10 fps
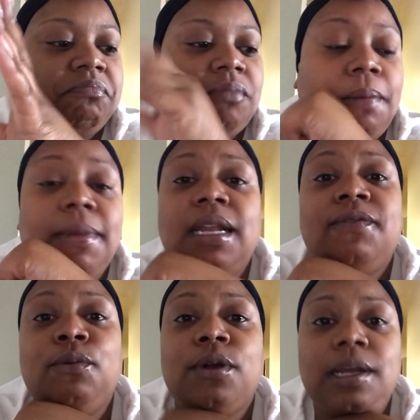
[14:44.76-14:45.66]
I'm not
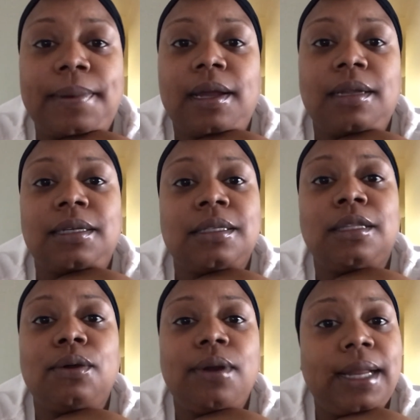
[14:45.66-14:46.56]
even worried about it, because the
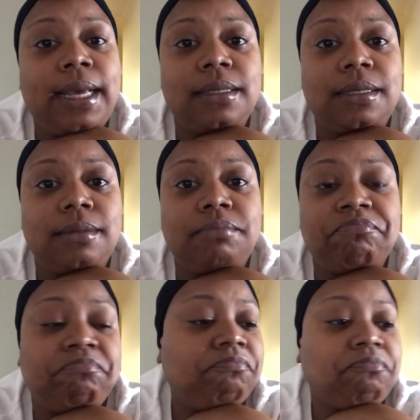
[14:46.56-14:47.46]
Lord has it.
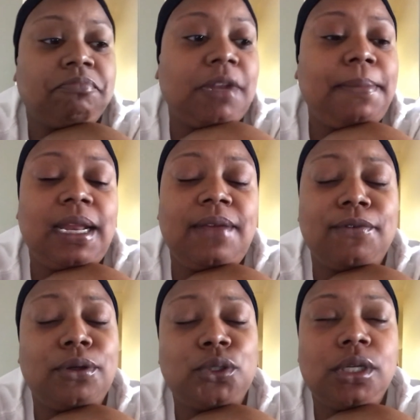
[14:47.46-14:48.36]
I'm not even
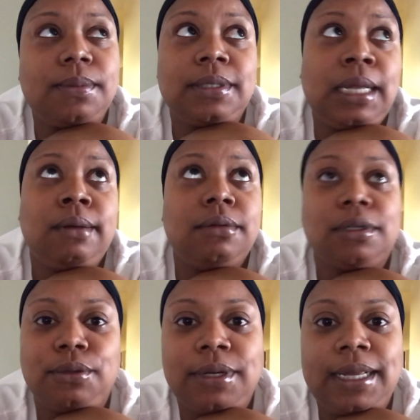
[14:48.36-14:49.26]
going to trip, because I know the
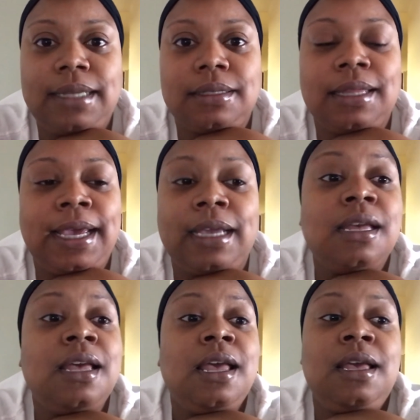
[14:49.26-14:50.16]
Lord has it. Like,
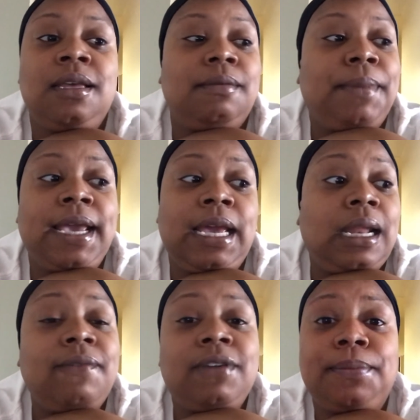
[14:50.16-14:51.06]

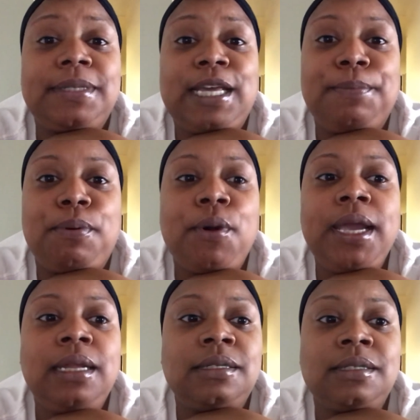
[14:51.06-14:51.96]
man, I've come to that
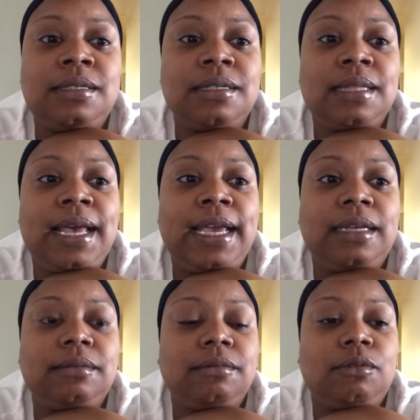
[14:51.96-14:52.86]
point, and it's just
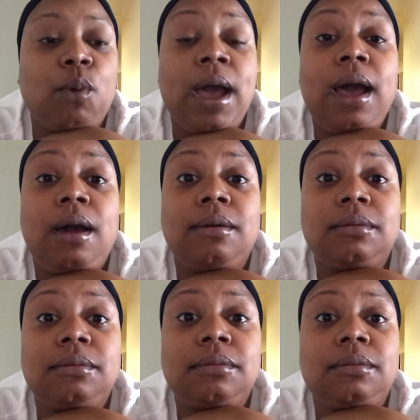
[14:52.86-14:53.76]
like,
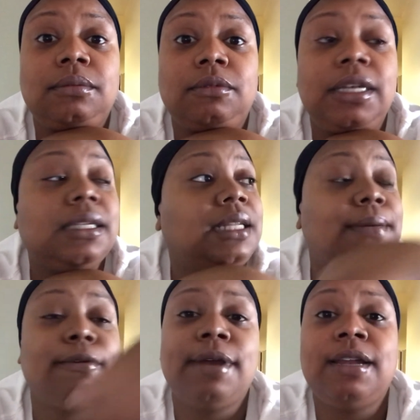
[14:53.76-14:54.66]
wow, It's a
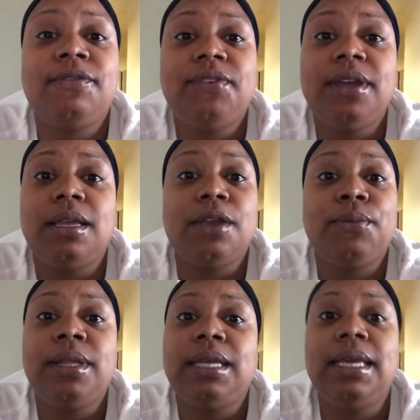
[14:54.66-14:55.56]
liberating feeling. It
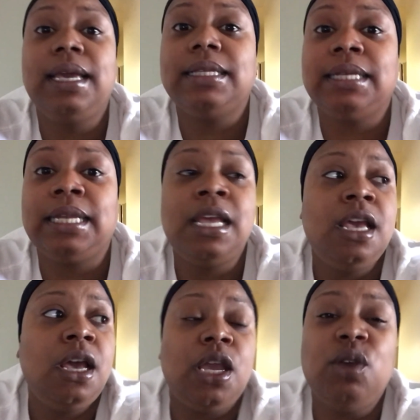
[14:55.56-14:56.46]
really is. And
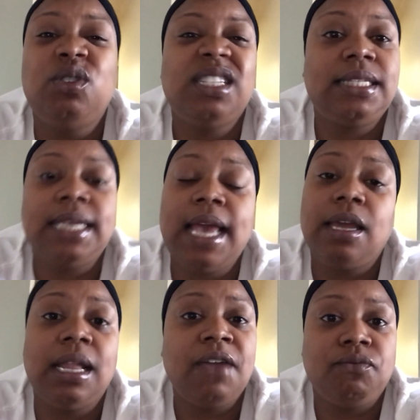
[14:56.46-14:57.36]
you'll just see how
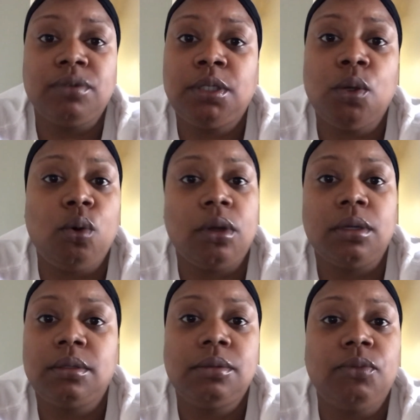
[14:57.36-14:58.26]
your life will soar
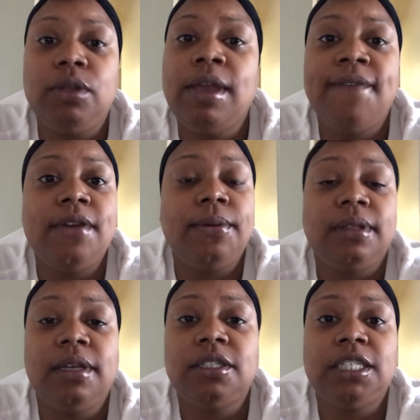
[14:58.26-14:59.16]
when you have that
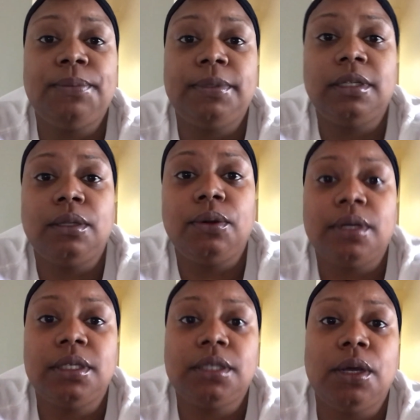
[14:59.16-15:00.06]
relationship with the
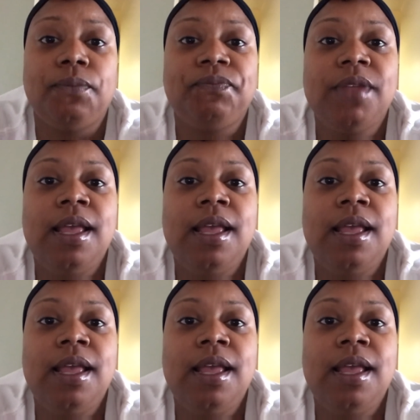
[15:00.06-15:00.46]
Lord. So,